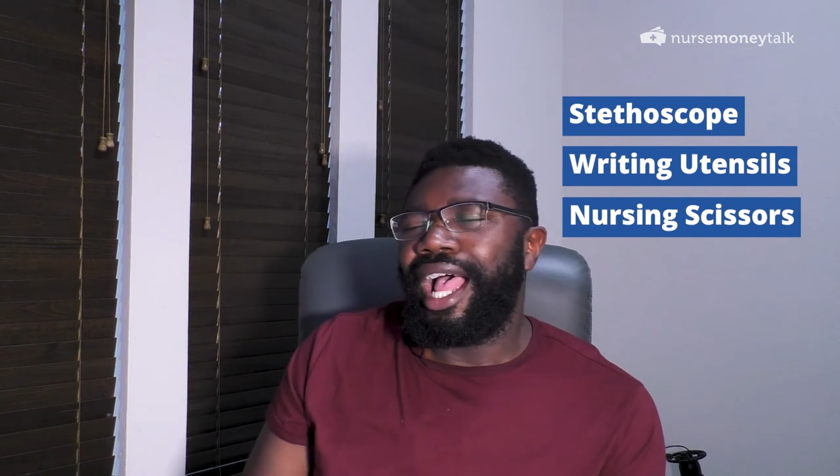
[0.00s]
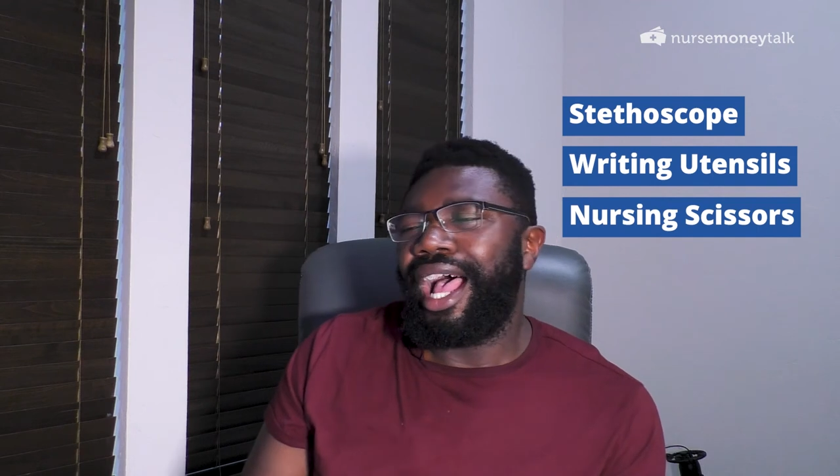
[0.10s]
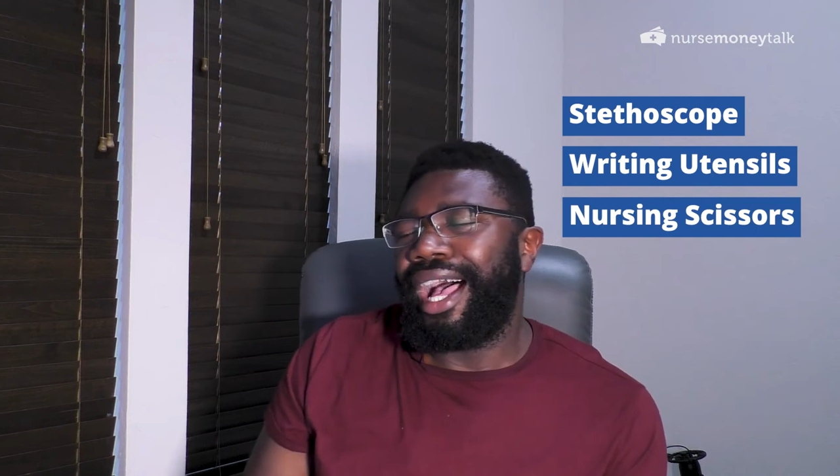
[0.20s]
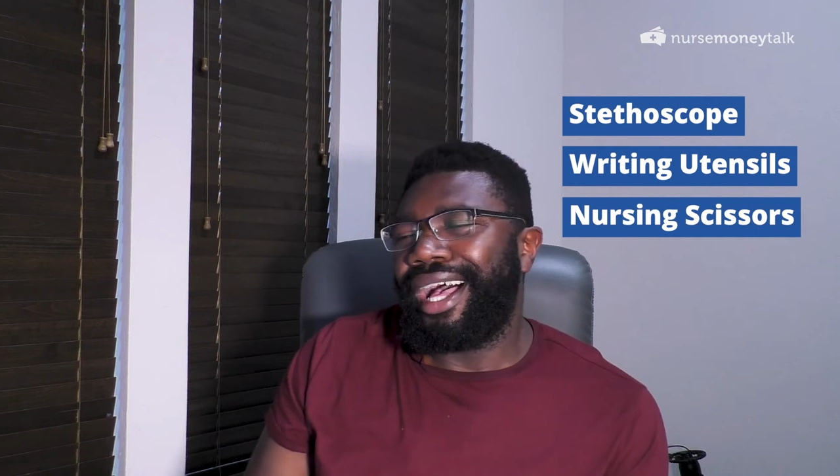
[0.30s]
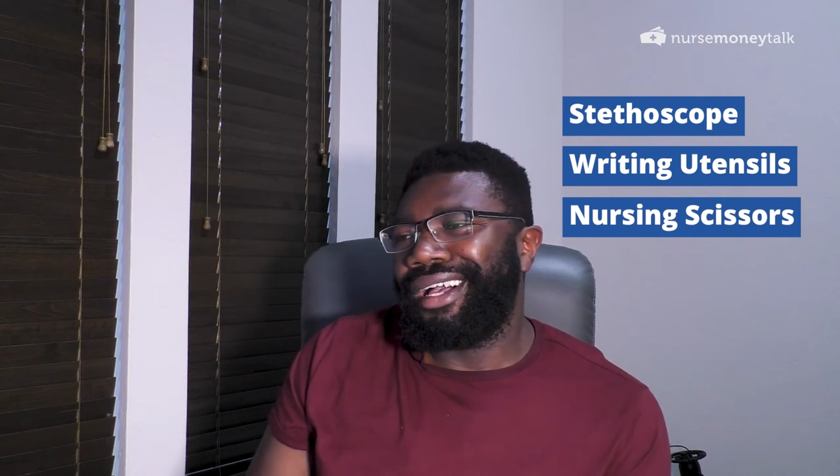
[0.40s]

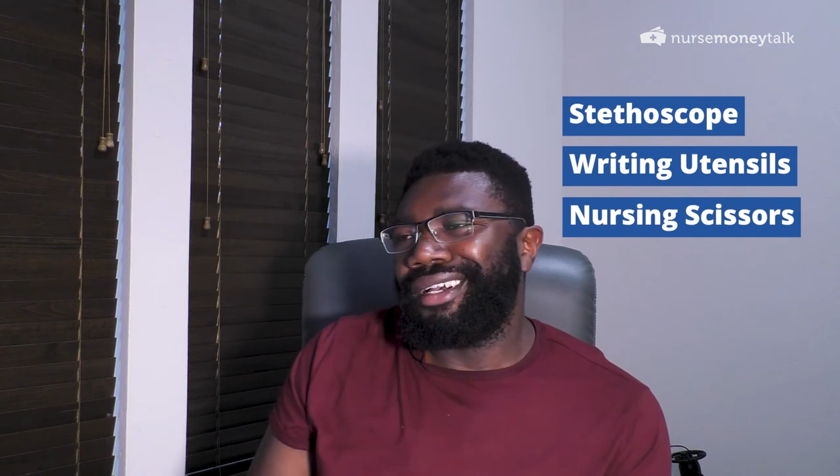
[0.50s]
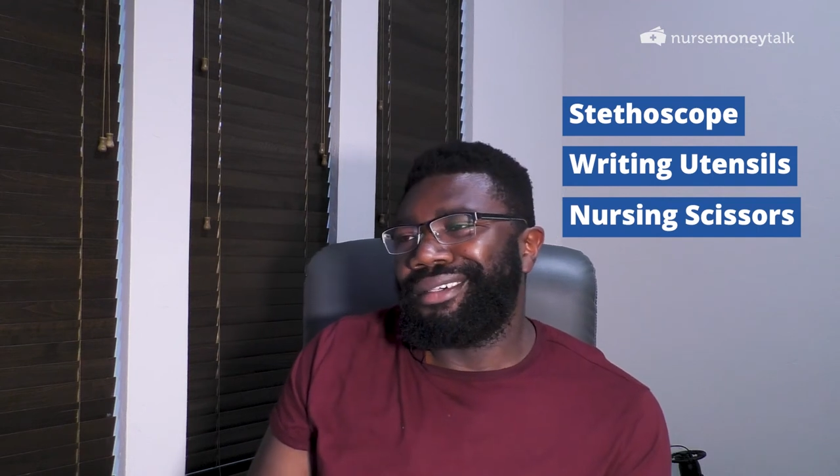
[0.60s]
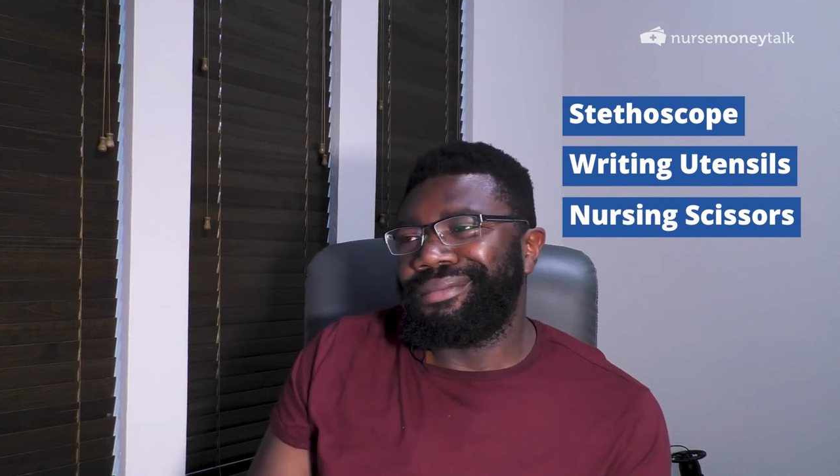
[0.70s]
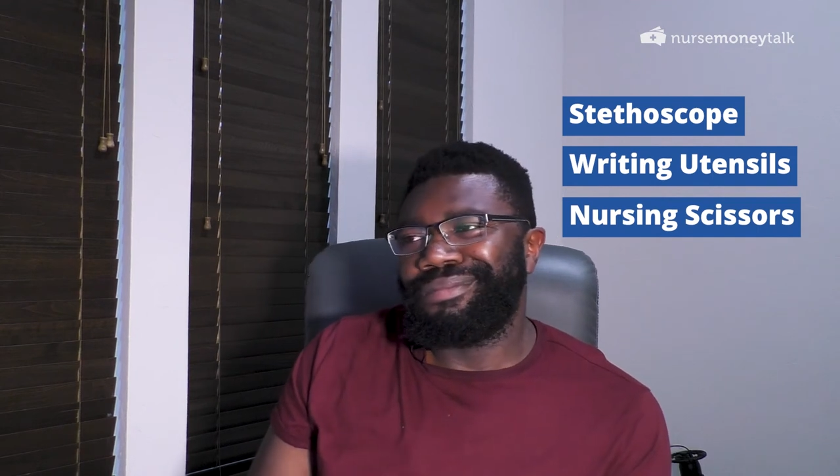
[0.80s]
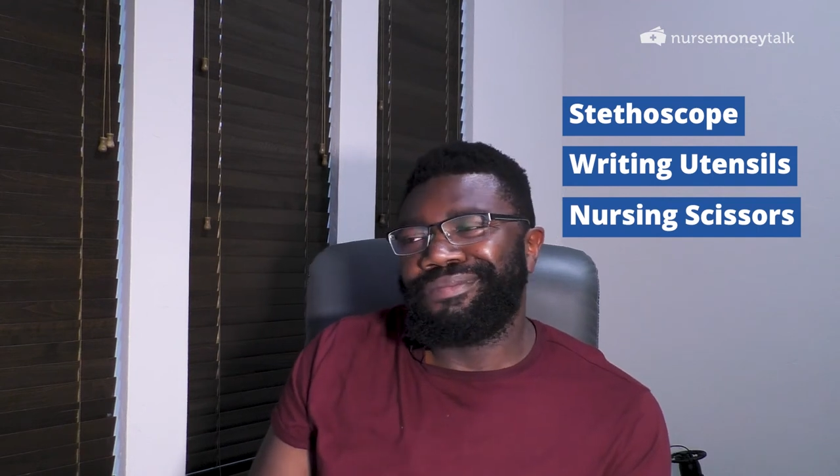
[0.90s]

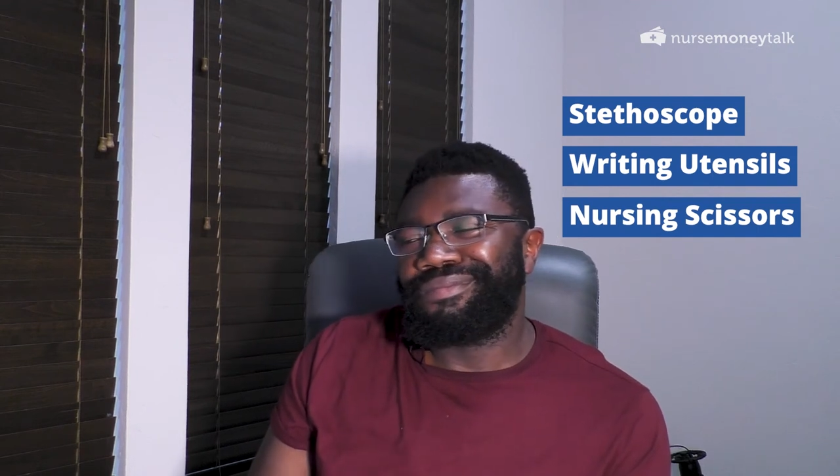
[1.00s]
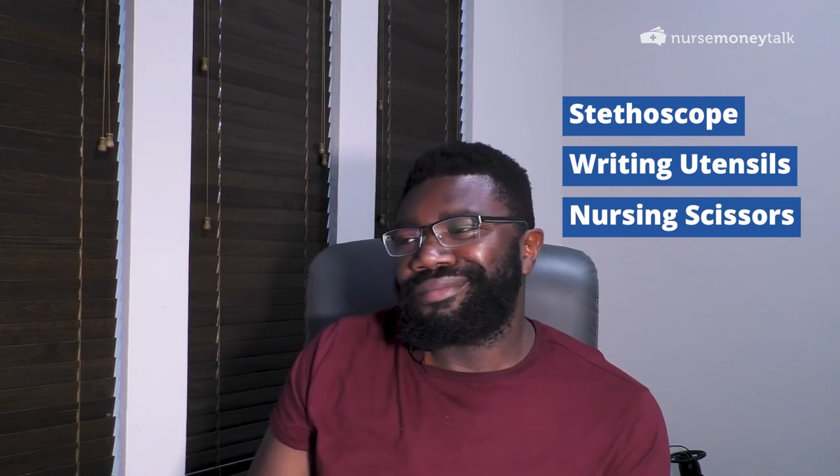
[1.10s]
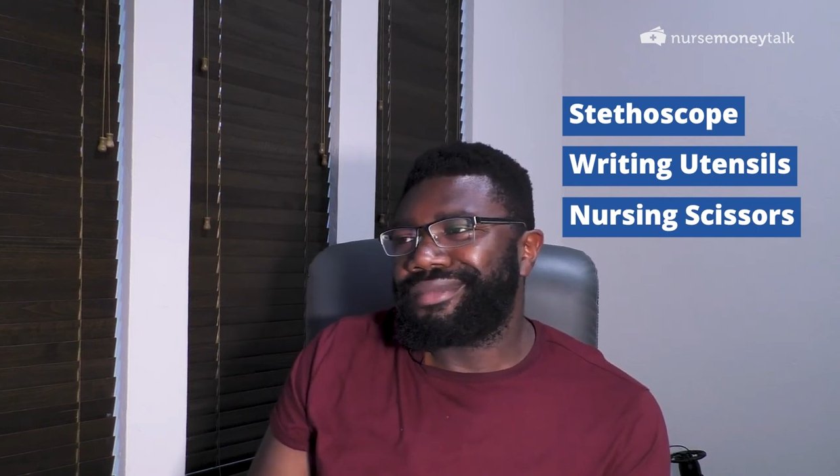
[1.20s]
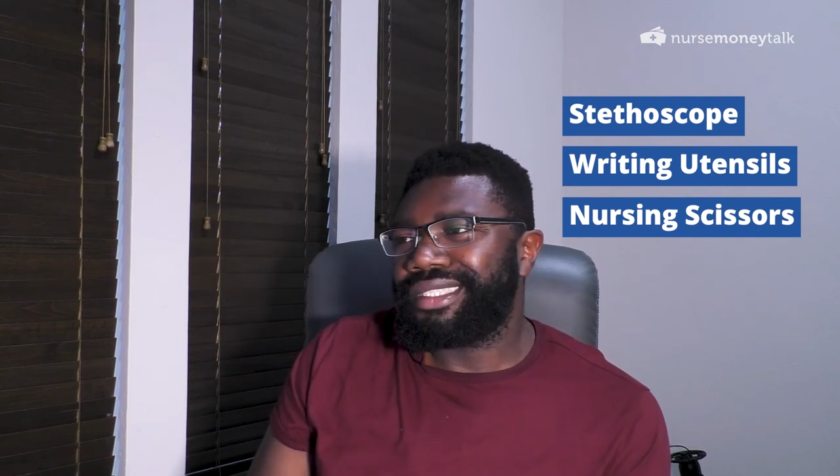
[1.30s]
um,